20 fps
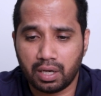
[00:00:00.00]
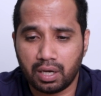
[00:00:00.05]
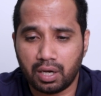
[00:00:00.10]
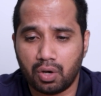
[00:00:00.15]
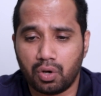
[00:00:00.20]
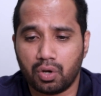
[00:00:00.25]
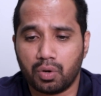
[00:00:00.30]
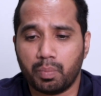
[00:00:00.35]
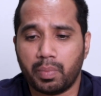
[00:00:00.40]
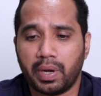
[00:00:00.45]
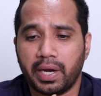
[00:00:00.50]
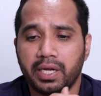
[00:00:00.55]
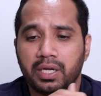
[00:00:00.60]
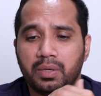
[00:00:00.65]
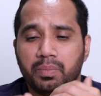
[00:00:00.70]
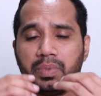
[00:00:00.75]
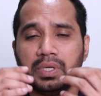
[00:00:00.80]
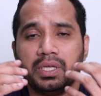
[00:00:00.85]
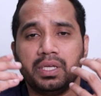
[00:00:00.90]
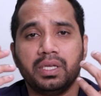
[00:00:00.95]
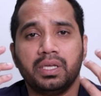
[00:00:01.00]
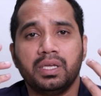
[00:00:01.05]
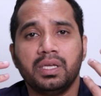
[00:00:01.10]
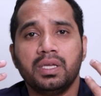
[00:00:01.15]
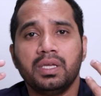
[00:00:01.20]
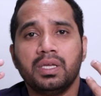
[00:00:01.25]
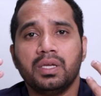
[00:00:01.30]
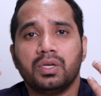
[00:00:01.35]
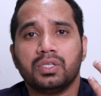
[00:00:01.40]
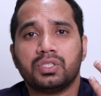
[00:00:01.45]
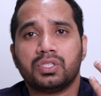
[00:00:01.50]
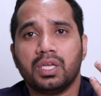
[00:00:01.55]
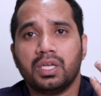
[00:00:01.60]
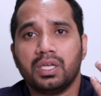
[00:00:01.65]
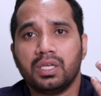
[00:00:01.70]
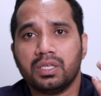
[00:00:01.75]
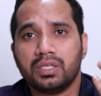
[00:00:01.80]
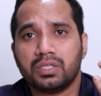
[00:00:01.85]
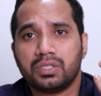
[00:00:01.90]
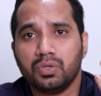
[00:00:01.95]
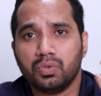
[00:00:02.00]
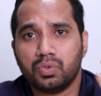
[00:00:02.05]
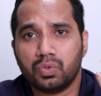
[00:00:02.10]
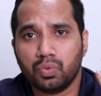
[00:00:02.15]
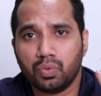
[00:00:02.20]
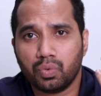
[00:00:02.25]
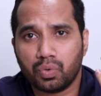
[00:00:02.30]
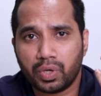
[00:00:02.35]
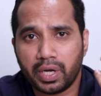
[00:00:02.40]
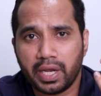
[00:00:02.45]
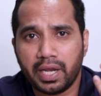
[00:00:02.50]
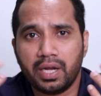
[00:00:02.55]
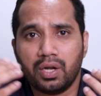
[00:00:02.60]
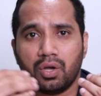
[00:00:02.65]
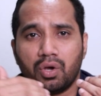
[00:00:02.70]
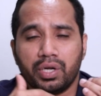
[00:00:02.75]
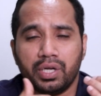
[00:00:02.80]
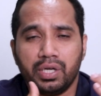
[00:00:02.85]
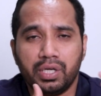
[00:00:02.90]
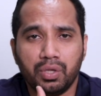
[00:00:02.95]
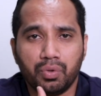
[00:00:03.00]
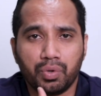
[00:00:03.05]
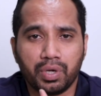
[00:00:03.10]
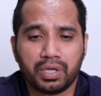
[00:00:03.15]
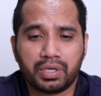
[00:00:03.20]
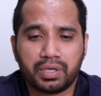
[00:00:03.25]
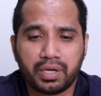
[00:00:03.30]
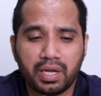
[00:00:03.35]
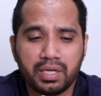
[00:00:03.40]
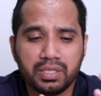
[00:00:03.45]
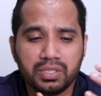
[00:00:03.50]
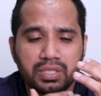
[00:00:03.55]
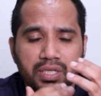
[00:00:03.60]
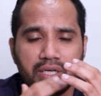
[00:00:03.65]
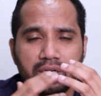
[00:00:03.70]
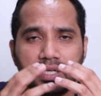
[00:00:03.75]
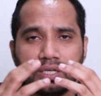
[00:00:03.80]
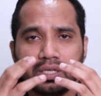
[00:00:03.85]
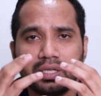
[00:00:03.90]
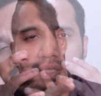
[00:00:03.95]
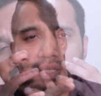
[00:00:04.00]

or might be say due to rain or in, during transit,